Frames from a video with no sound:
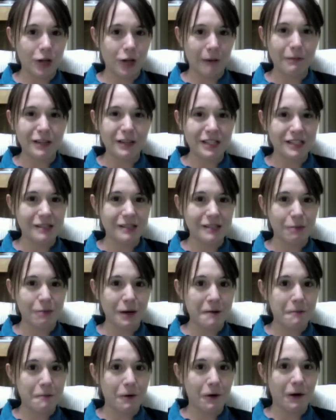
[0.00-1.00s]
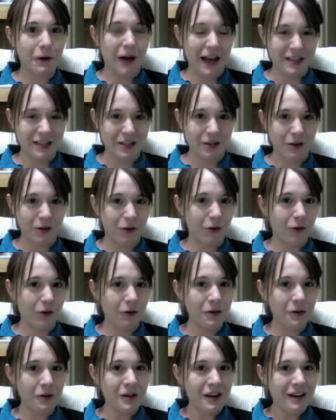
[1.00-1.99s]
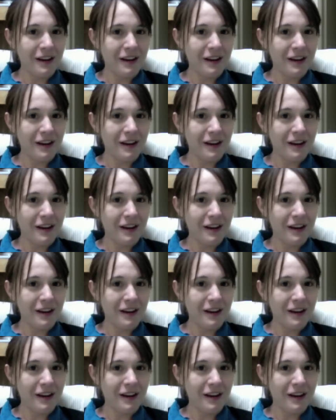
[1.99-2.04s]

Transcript: Japanese people as a whole,